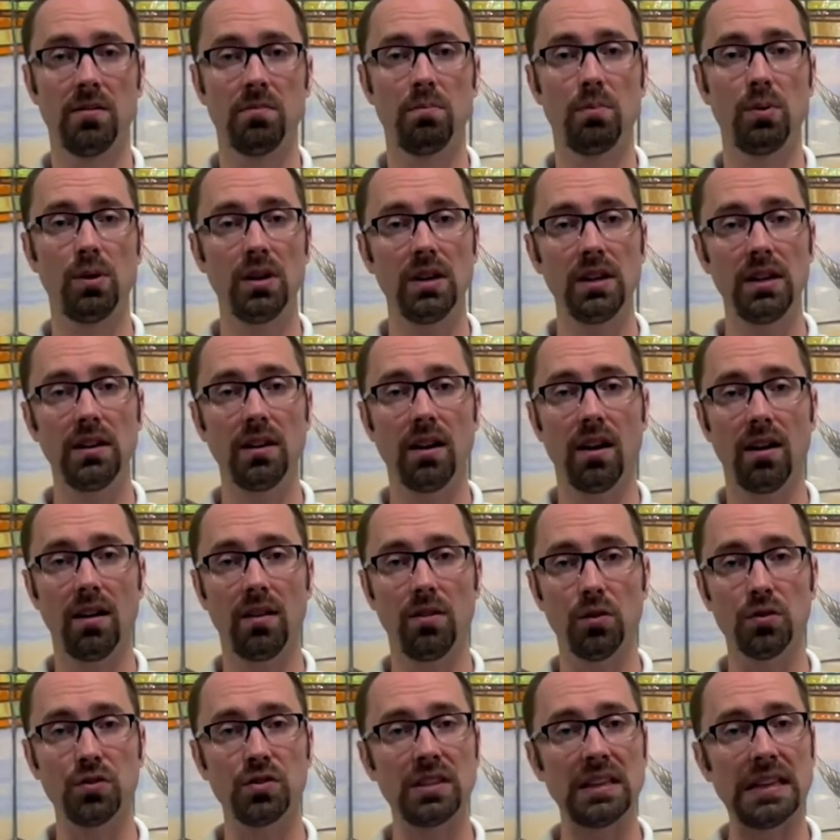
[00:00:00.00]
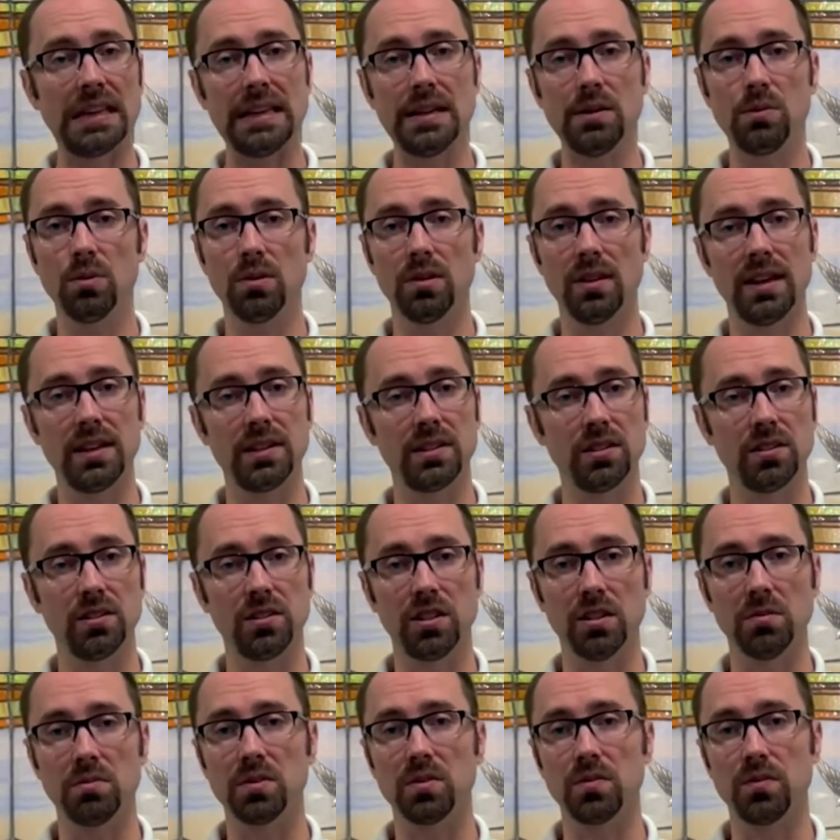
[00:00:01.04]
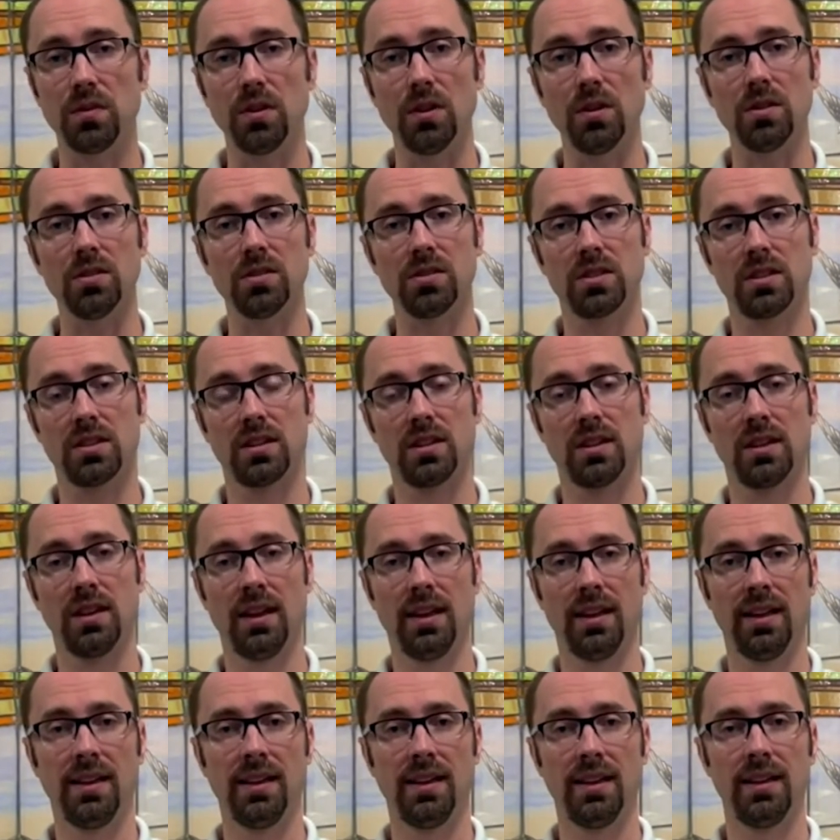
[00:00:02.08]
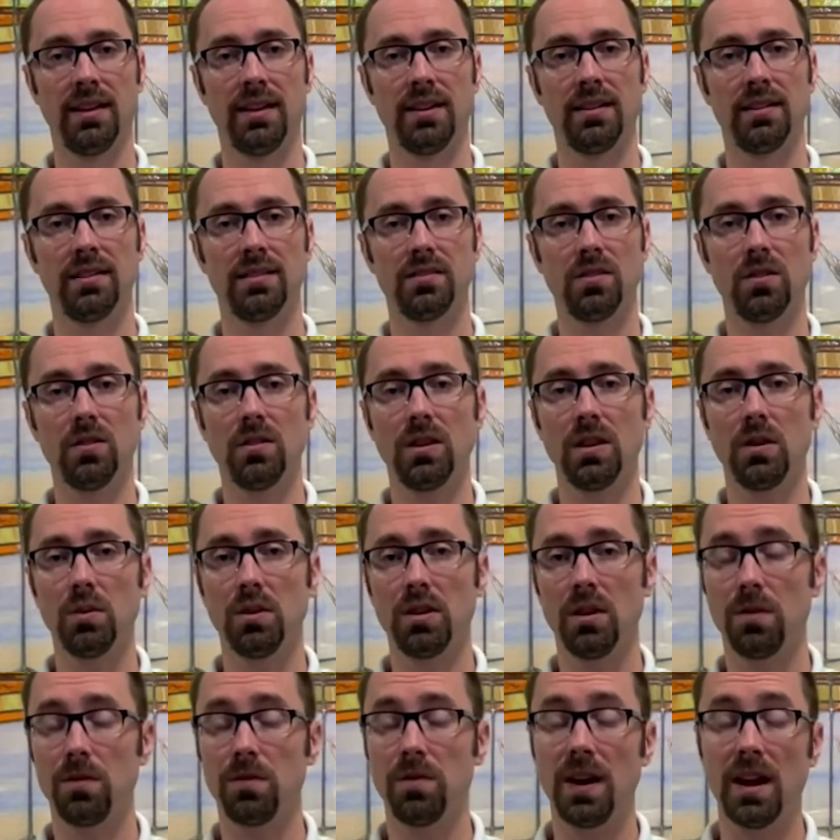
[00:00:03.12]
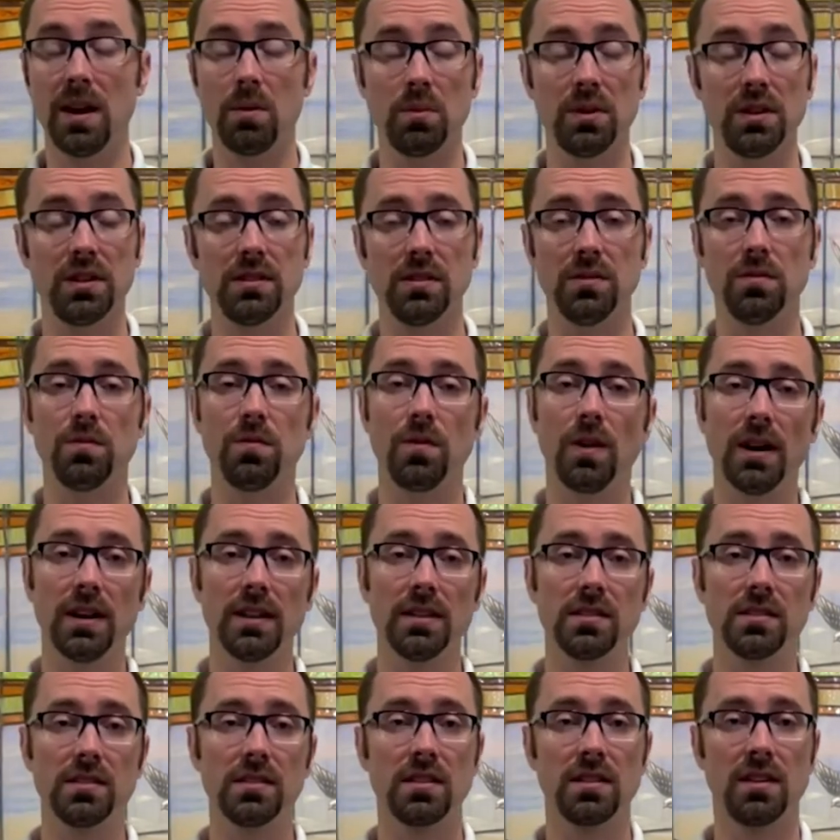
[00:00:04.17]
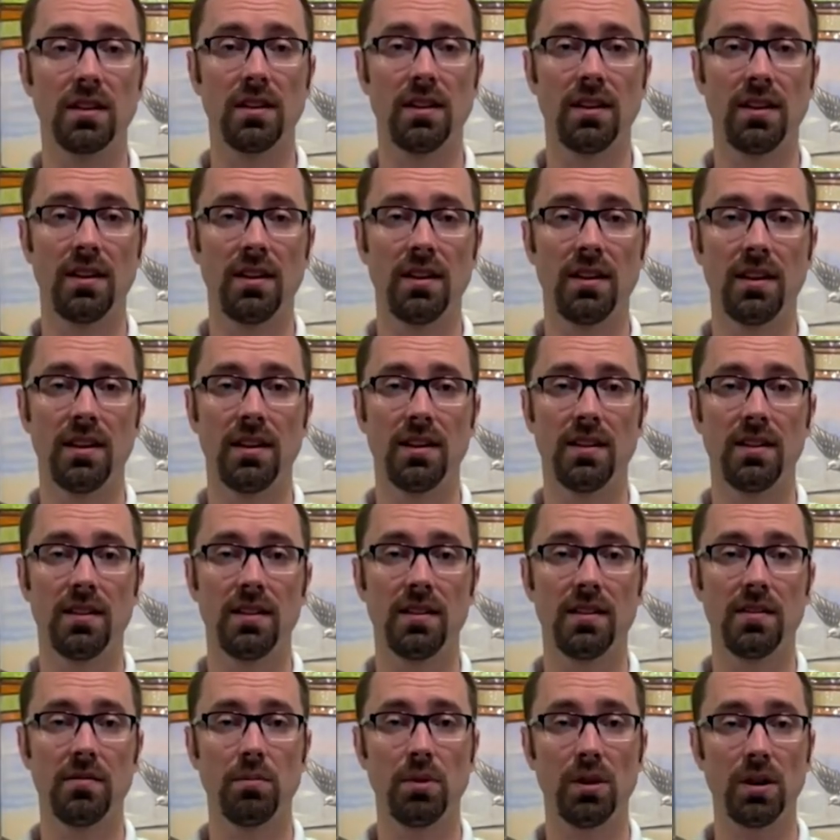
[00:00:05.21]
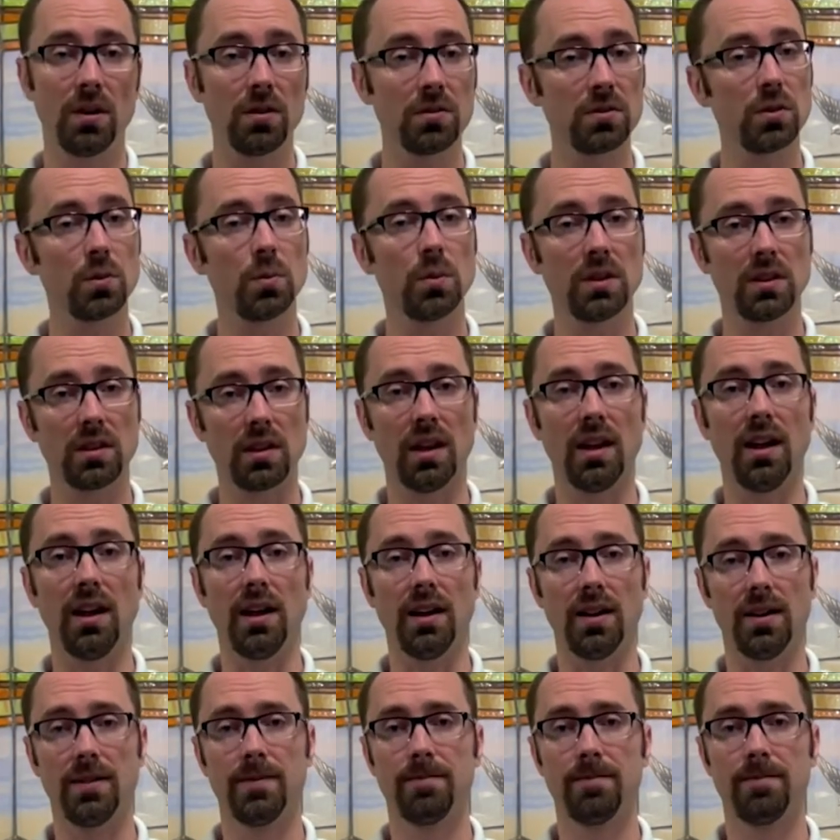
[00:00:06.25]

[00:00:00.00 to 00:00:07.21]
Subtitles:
putting those key relationships first, certainly with our families and friends, but also with God.